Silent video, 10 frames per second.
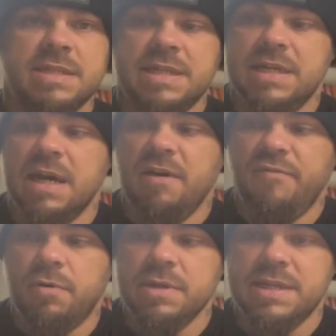the
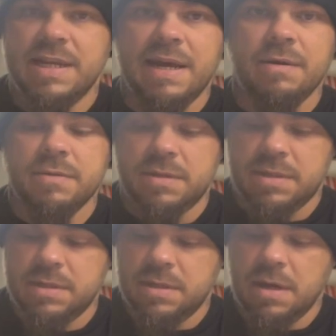14
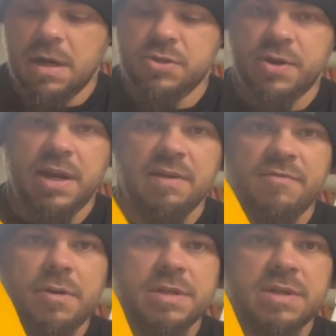ounce training
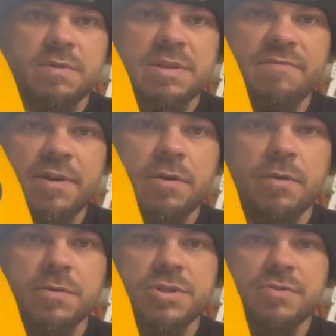version with the
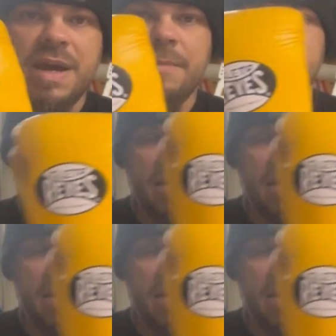Velcro strap.